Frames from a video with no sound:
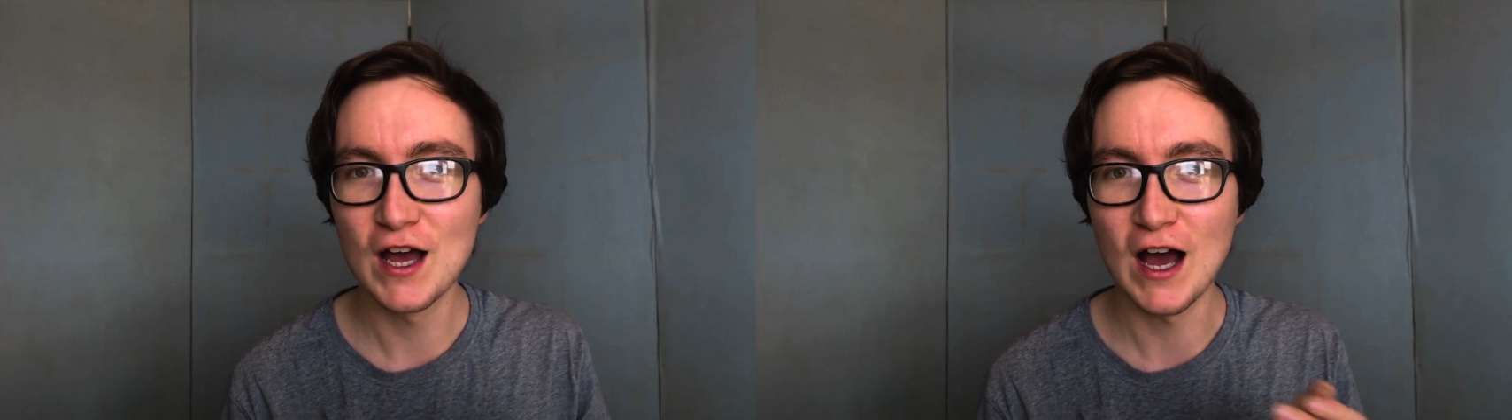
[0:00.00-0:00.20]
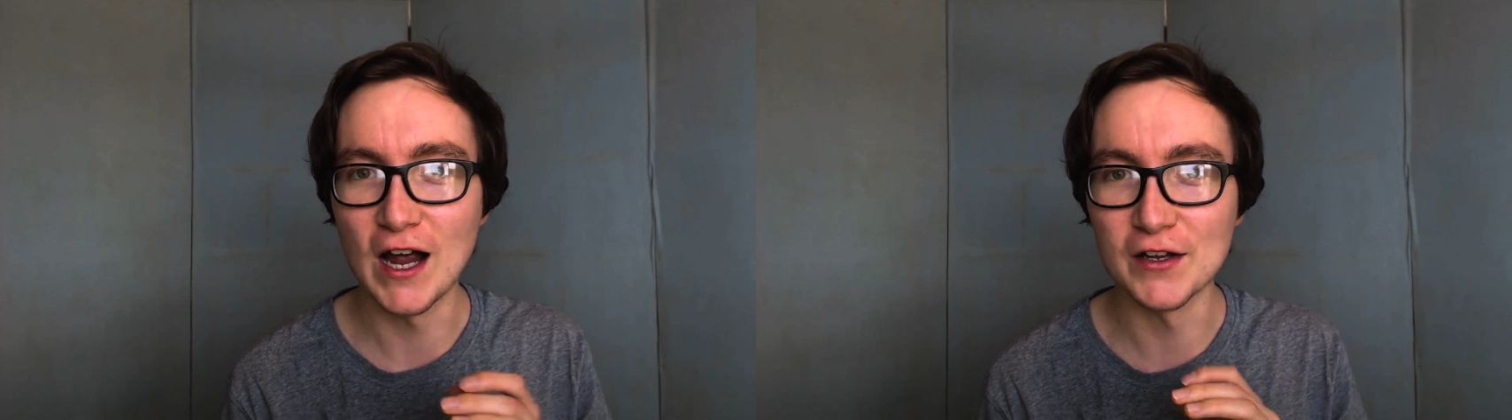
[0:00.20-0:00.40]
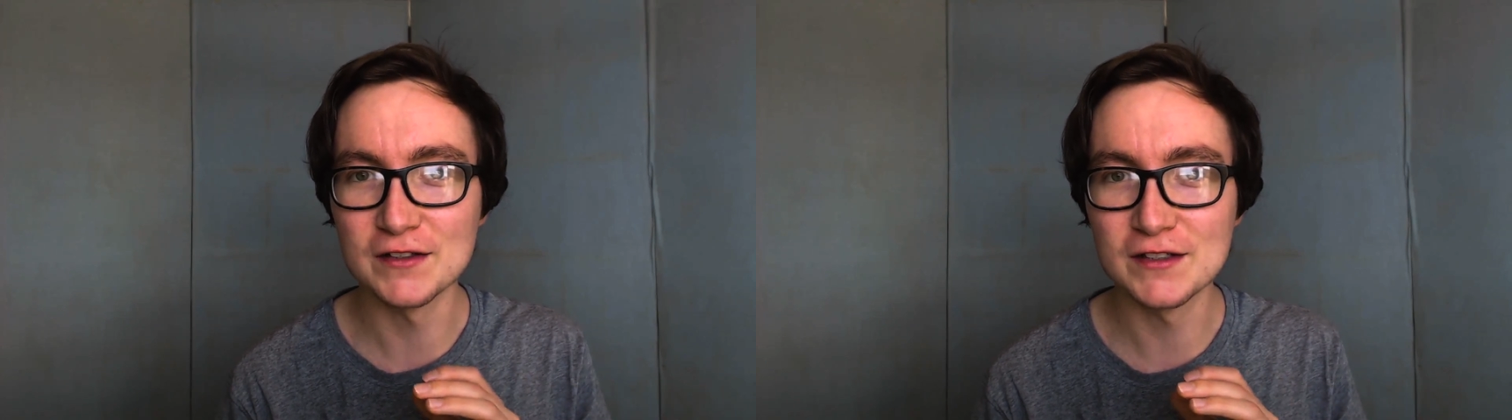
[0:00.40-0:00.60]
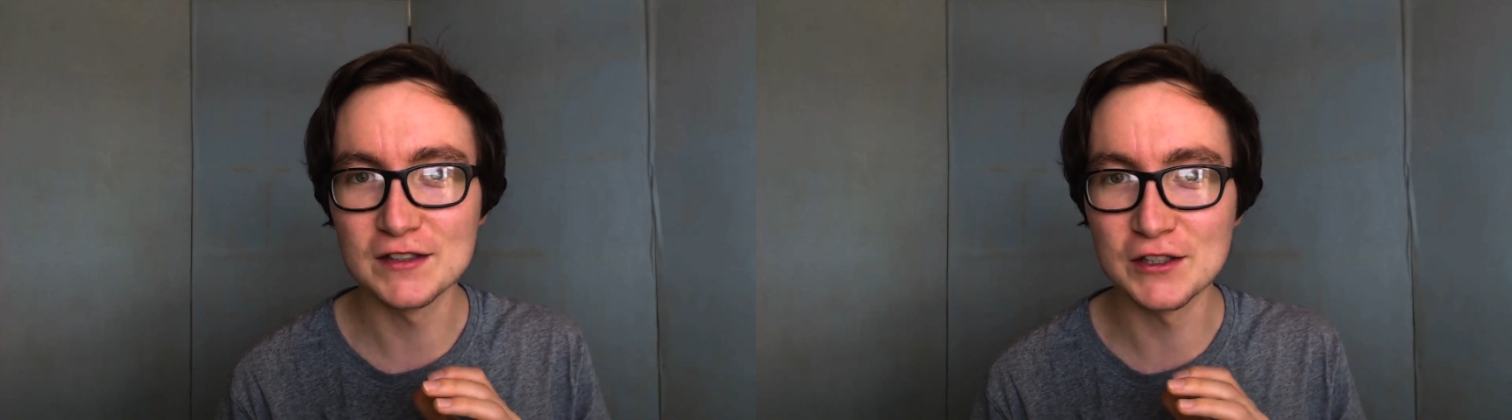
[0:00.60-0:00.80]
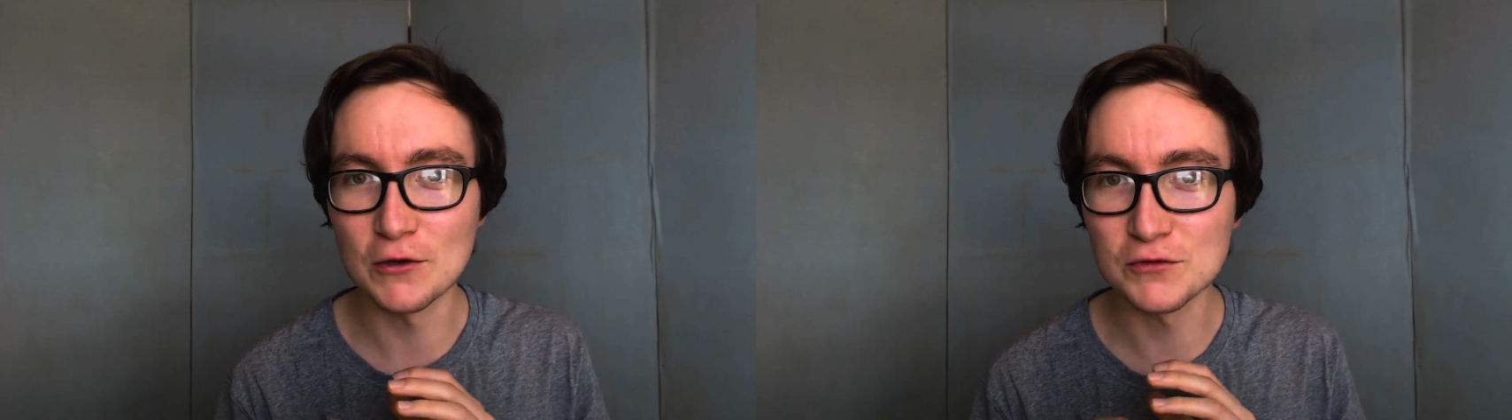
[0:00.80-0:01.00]
And
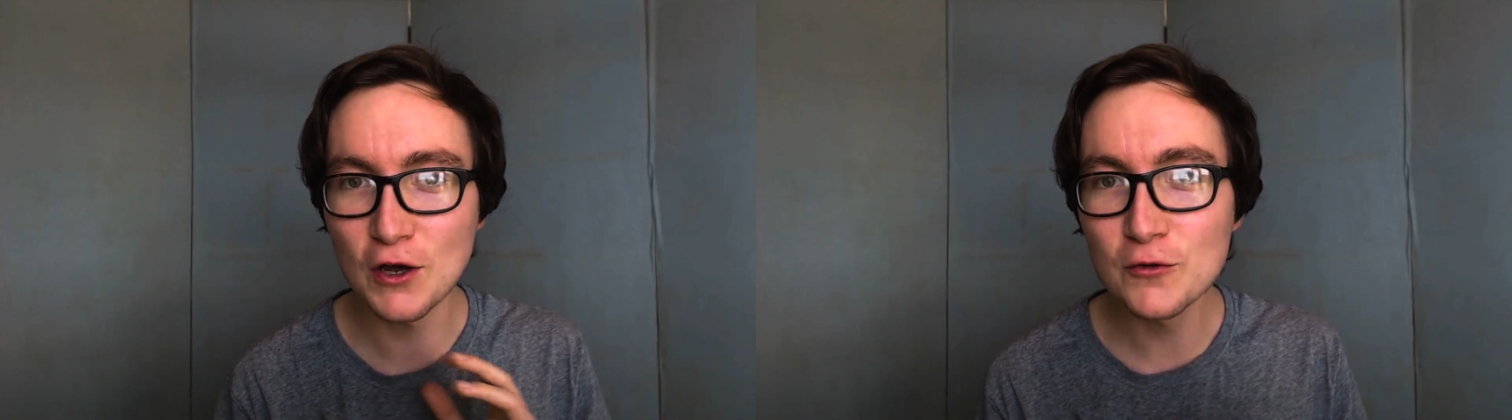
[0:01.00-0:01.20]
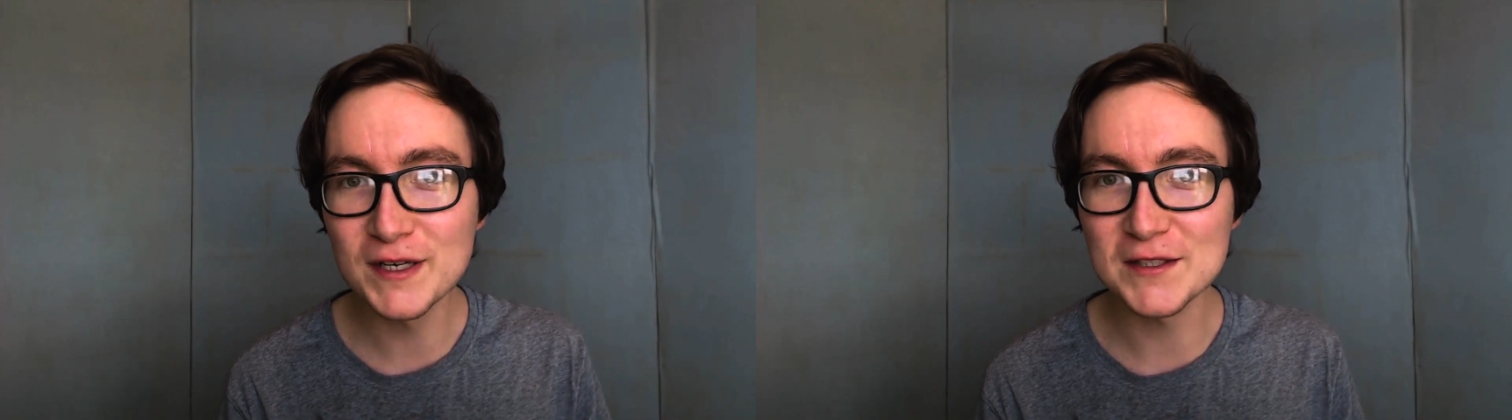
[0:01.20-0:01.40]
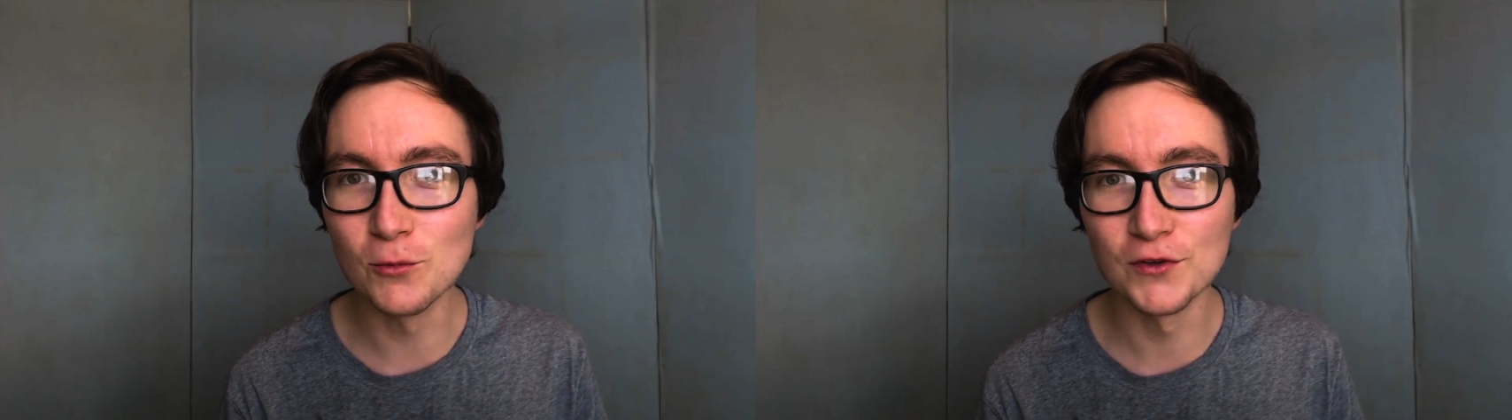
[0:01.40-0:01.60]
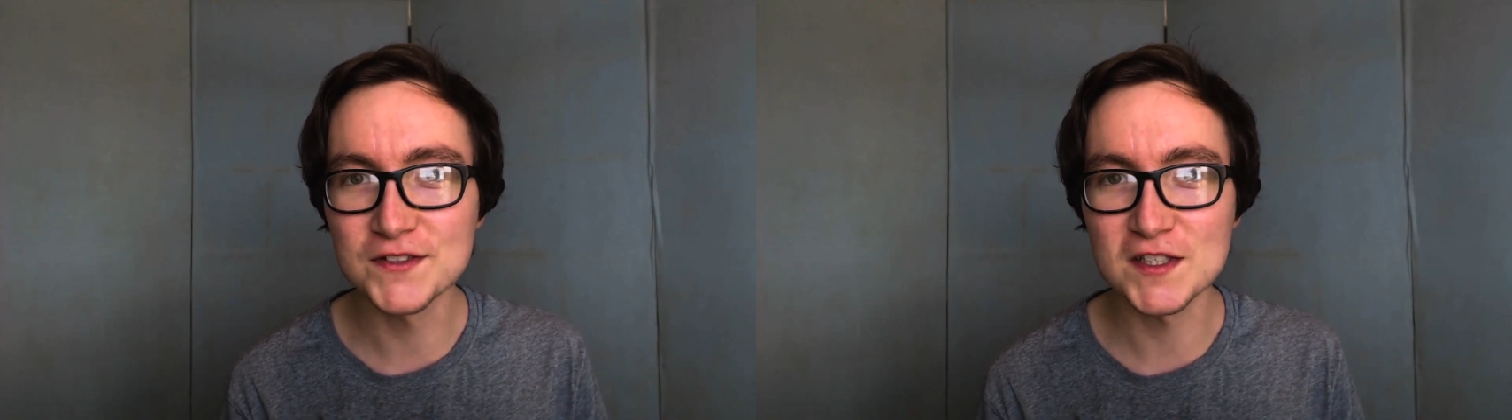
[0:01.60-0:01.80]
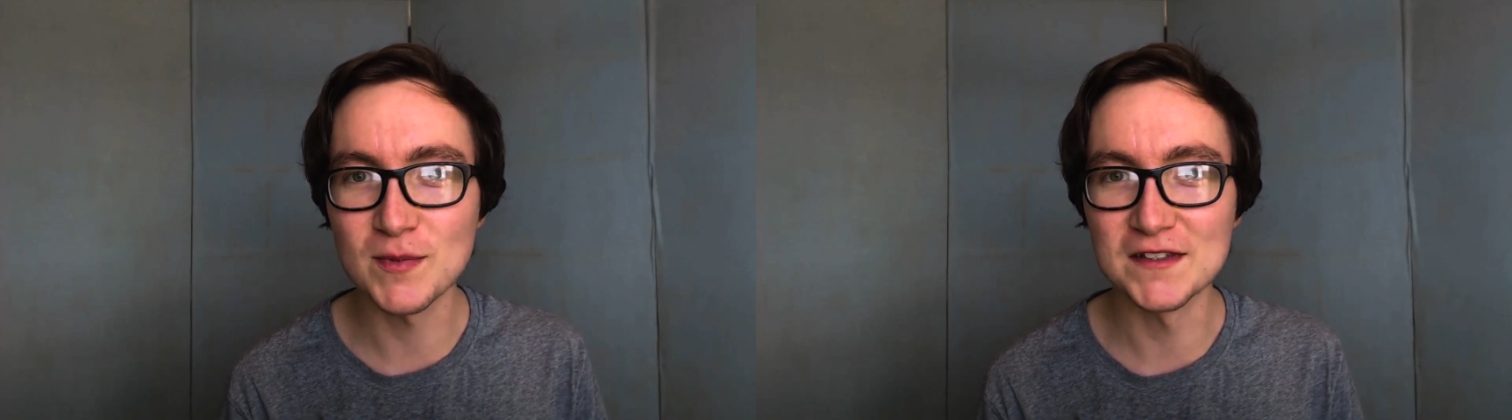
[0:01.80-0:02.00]
you know, nobody wants
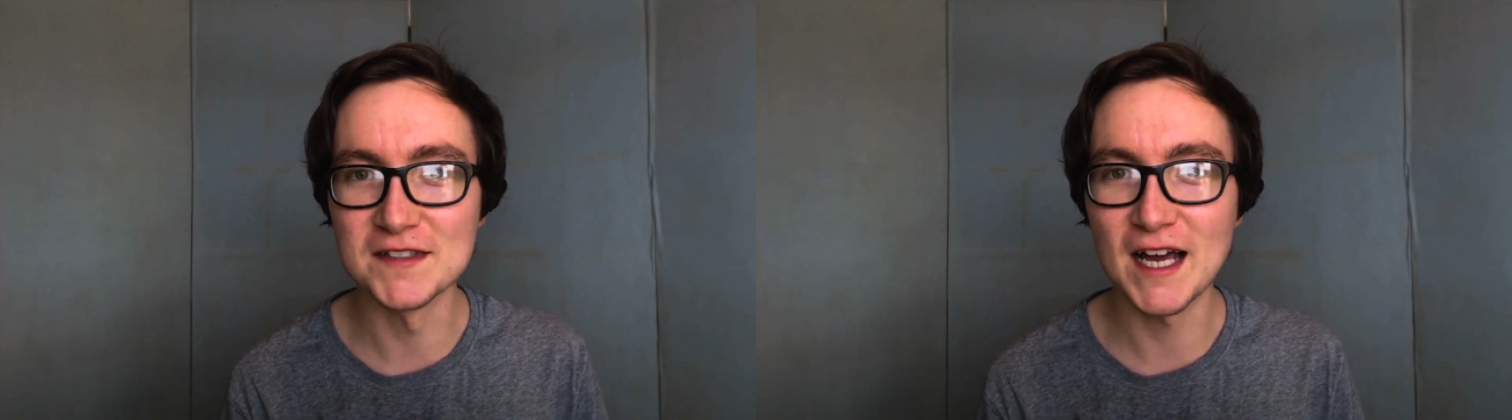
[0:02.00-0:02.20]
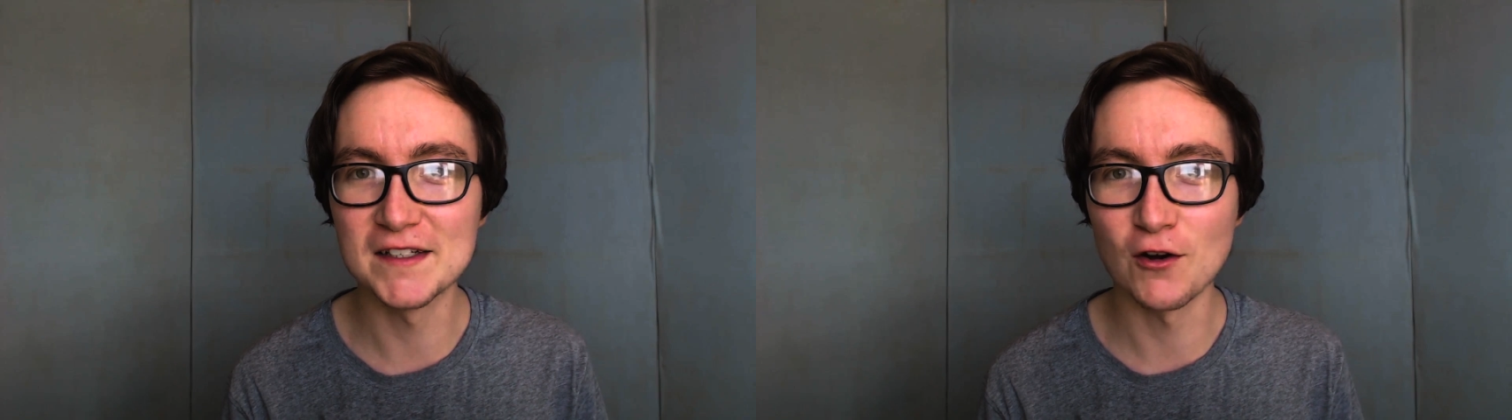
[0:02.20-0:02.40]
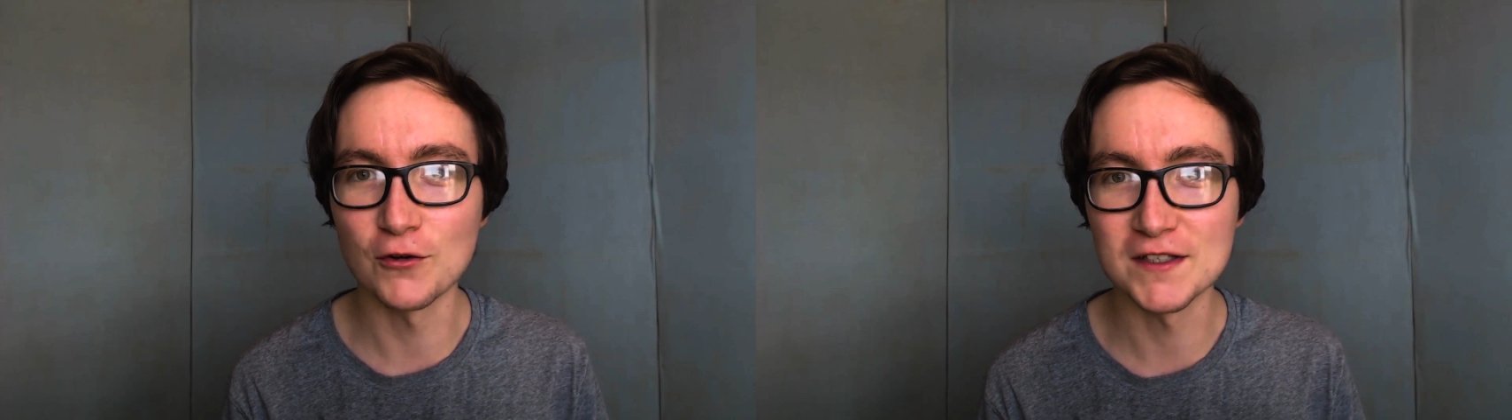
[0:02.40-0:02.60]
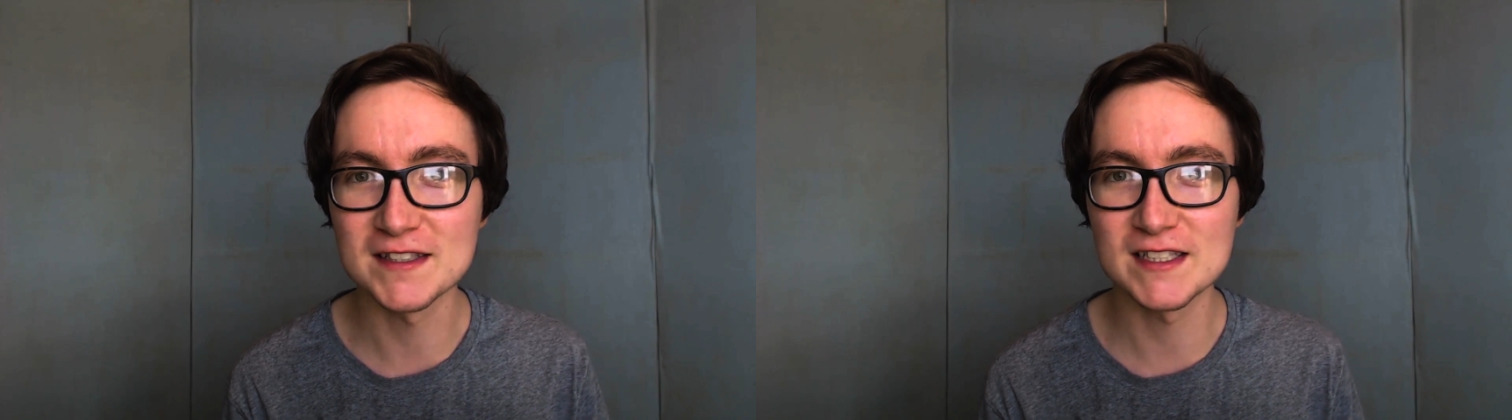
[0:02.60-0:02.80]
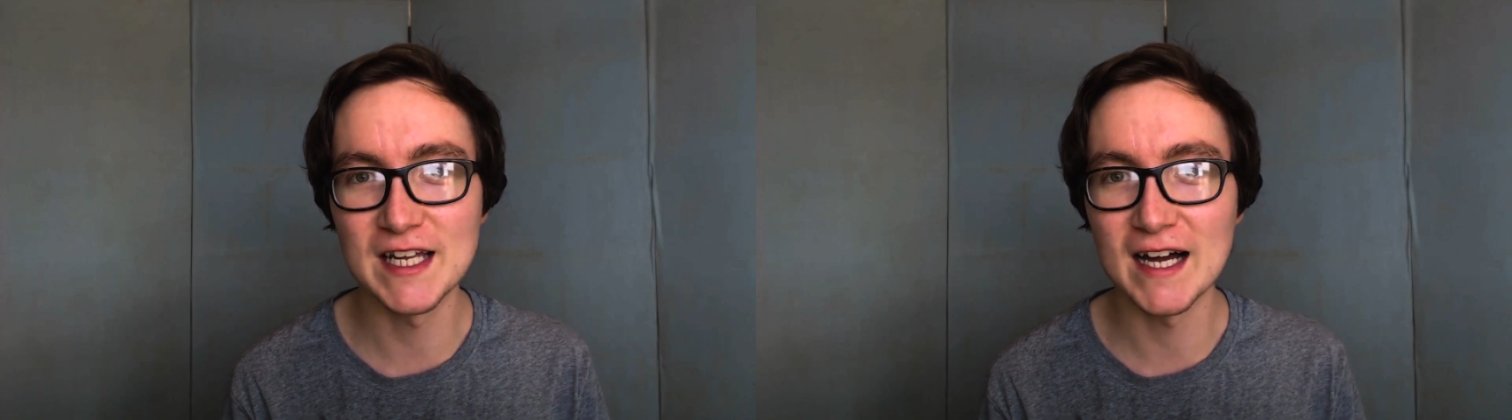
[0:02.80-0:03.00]
to spend a tenner on a
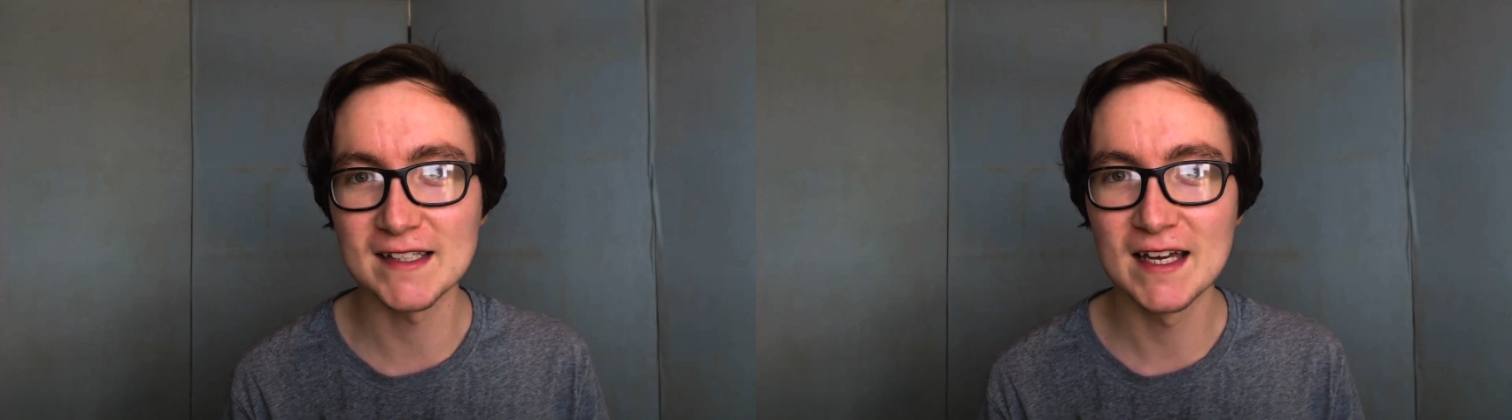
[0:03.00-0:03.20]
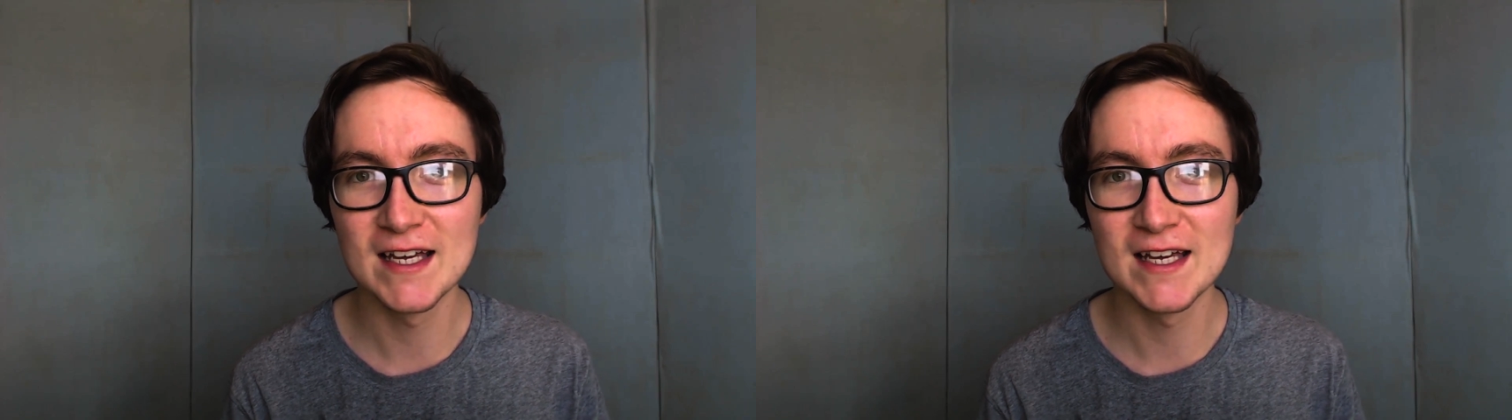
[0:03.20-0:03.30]
snack.